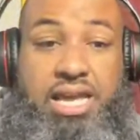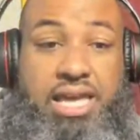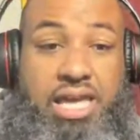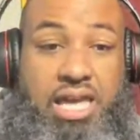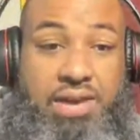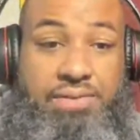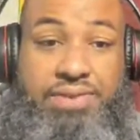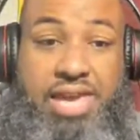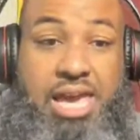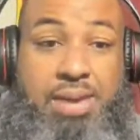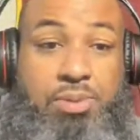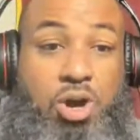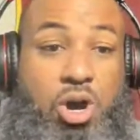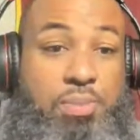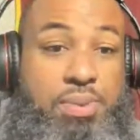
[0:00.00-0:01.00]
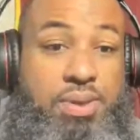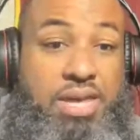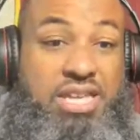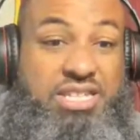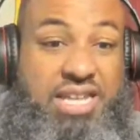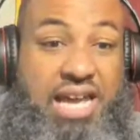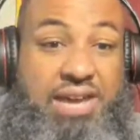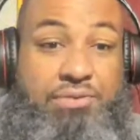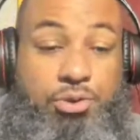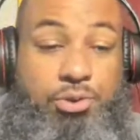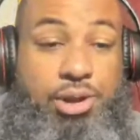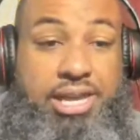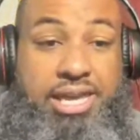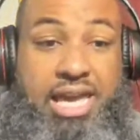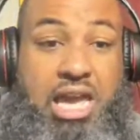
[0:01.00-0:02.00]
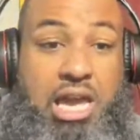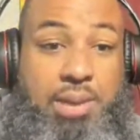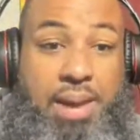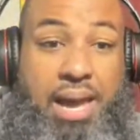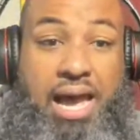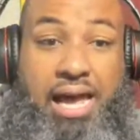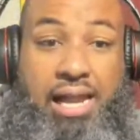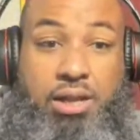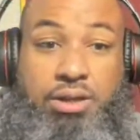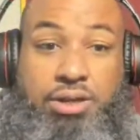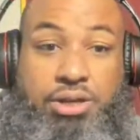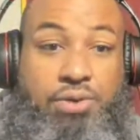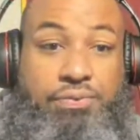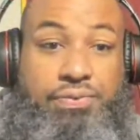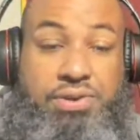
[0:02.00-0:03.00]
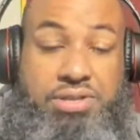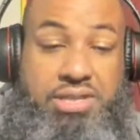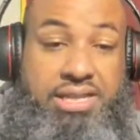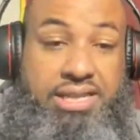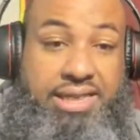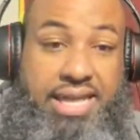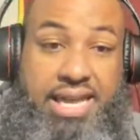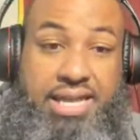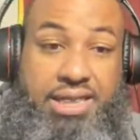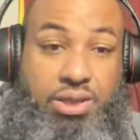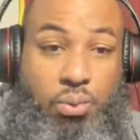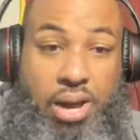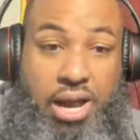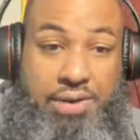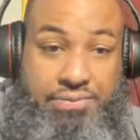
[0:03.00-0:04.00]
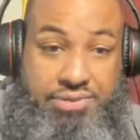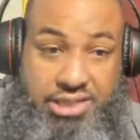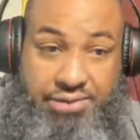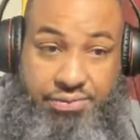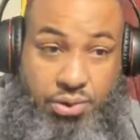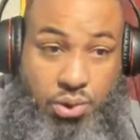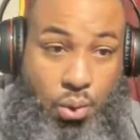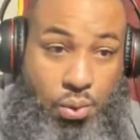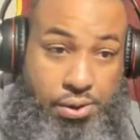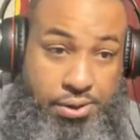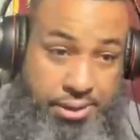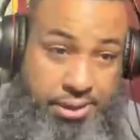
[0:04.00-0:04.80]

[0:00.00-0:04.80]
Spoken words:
if Cam Coleman is to have a great game, I look no further than the wide receiver core.